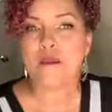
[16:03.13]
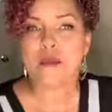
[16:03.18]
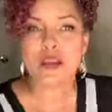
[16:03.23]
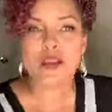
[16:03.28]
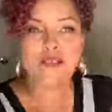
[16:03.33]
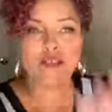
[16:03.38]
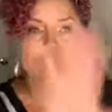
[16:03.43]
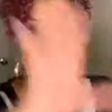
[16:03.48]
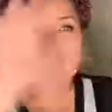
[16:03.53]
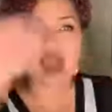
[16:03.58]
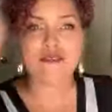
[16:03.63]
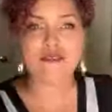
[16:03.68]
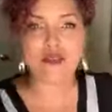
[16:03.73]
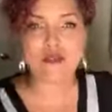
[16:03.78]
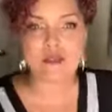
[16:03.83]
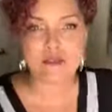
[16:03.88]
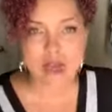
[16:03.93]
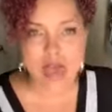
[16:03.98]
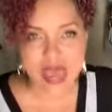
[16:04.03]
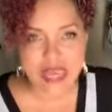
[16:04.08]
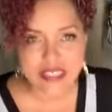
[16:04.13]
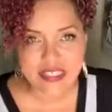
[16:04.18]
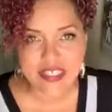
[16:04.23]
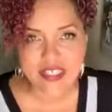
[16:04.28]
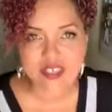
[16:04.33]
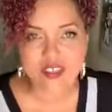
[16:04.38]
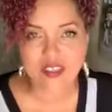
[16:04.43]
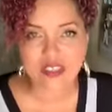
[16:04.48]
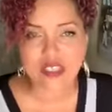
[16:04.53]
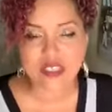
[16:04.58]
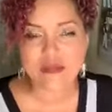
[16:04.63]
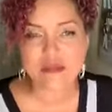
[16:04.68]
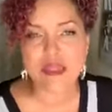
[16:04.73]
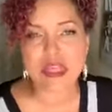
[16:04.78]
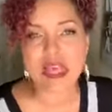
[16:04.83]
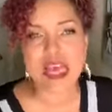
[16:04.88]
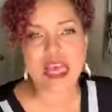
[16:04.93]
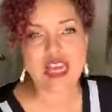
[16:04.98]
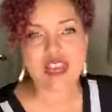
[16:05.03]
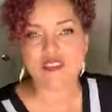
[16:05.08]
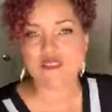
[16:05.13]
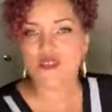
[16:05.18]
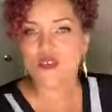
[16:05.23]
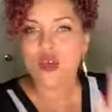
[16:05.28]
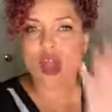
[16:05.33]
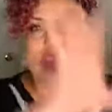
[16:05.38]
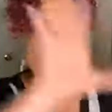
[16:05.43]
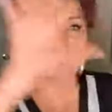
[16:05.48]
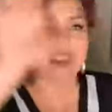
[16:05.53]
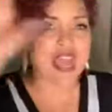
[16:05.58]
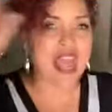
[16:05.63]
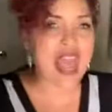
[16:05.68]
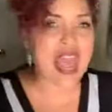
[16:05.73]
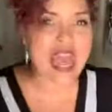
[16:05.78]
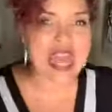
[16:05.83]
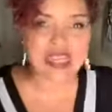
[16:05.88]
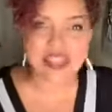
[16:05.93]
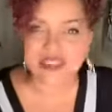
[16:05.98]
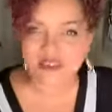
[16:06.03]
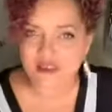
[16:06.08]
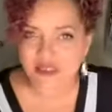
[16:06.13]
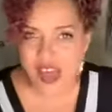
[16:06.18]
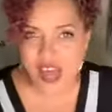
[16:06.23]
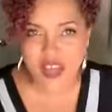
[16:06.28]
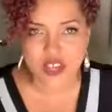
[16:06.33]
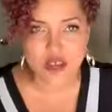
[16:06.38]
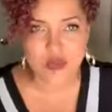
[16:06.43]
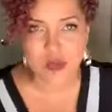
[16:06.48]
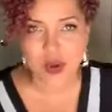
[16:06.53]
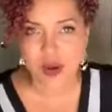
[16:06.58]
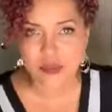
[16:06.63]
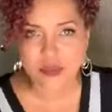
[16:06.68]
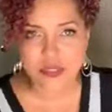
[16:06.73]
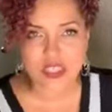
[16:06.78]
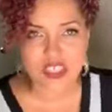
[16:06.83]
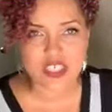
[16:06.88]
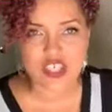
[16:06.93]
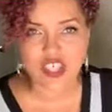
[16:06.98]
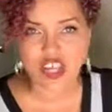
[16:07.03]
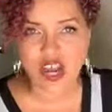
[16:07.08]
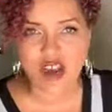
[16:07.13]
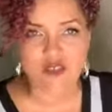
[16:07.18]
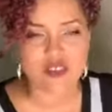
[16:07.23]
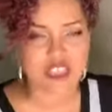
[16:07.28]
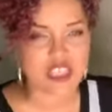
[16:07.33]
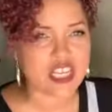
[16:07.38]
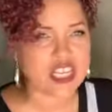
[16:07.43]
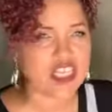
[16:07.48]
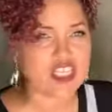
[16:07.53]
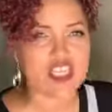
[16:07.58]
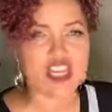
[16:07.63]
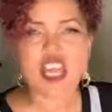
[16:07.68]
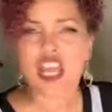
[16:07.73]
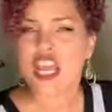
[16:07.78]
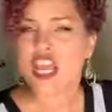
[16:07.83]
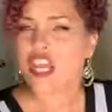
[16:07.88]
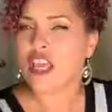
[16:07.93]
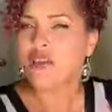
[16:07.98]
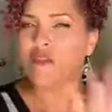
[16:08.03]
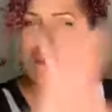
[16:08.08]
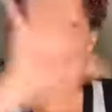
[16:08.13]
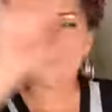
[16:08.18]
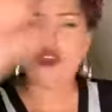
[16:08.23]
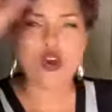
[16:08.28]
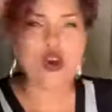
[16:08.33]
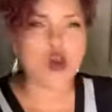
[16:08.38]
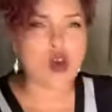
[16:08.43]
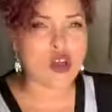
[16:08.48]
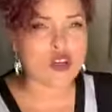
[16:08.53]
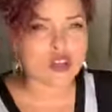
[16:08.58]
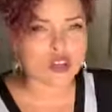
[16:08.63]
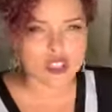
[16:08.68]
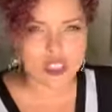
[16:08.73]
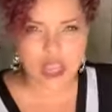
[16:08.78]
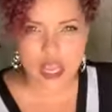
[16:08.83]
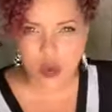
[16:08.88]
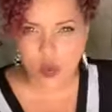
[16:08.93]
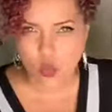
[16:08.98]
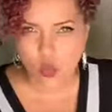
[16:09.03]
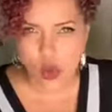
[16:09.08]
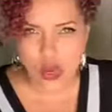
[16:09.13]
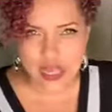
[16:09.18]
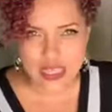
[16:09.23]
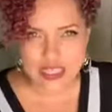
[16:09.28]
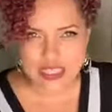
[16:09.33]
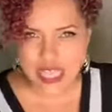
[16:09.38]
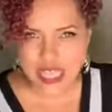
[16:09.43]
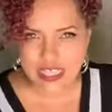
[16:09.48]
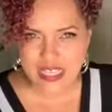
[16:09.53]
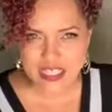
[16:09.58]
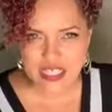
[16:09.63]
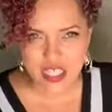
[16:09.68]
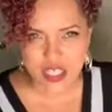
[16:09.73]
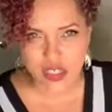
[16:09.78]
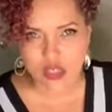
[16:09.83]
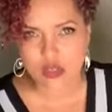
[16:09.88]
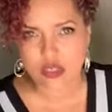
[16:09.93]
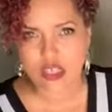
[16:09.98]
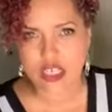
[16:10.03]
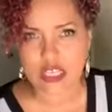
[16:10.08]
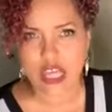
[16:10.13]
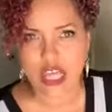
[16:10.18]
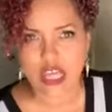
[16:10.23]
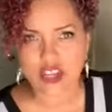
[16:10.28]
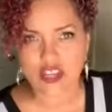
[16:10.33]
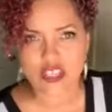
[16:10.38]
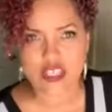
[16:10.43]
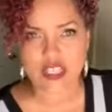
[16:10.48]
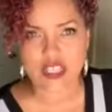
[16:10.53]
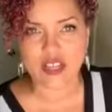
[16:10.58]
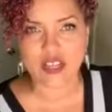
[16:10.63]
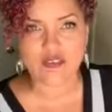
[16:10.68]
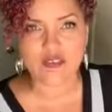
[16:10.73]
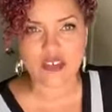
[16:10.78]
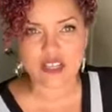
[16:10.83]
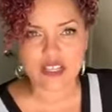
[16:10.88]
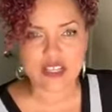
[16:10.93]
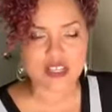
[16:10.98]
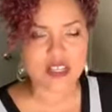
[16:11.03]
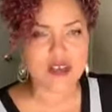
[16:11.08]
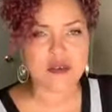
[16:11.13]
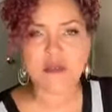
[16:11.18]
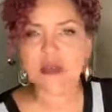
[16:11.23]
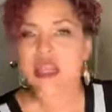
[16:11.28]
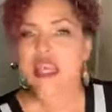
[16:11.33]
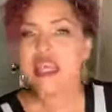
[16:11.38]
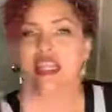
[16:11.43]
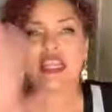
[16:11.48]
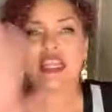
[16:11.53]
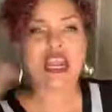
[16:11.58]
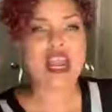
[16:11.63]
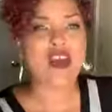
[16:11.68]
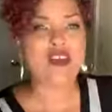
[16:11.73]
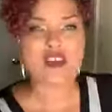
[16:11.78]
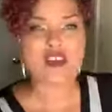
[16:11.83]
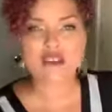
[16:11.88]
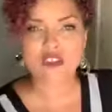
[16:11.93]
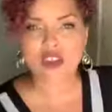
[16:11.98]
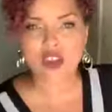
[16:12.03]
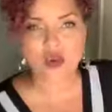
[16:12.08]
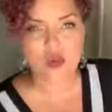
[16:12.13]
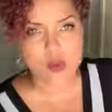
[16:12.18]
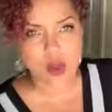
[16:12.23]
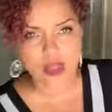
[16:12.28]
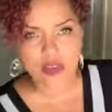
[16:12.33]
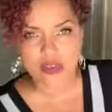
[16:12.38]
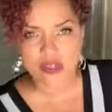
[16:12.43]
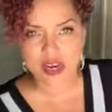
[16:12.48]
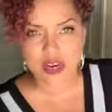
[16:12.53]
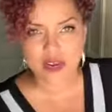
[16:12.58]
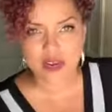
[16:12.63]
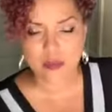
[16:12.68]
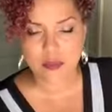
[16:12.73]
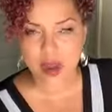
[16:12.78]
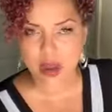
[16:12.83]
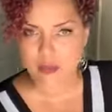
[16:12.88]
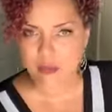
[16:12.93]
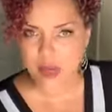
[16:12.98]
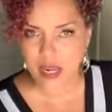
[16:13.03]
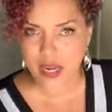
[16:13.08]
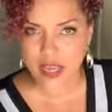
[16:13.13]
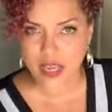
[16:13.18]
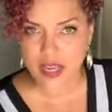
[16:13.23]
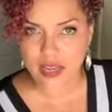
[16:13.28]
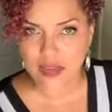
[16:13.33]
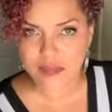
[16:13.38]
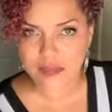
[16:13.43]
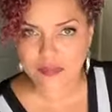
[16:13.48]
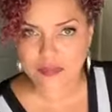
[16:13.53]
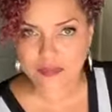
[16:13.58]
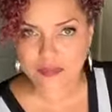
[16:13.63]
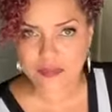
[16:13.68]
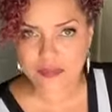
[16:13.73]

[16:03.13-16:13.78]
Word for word: But if you haven't bat signaled them yet, if you haven't had the value proposition conversation, if you don't understand what exact solution that you're delivering to them, then I don't even know why you're talking about money.